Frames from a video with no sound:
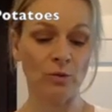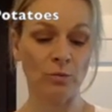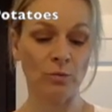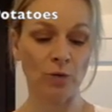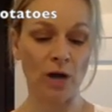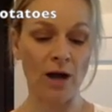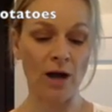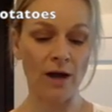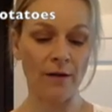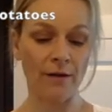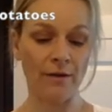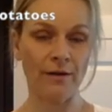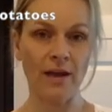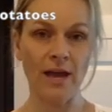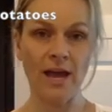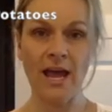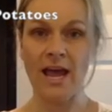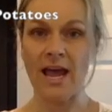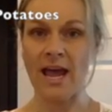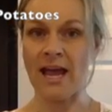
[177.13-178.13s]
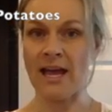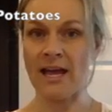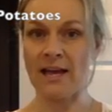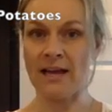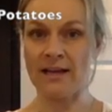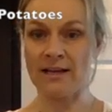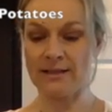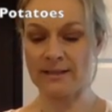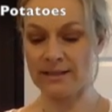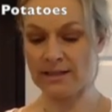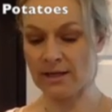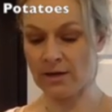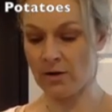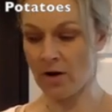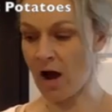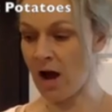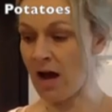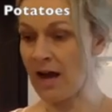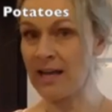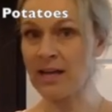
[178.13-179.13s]
broth. And you know,
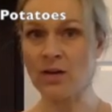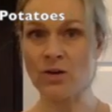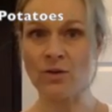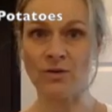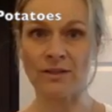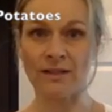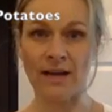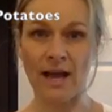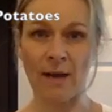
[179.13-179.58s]
I use an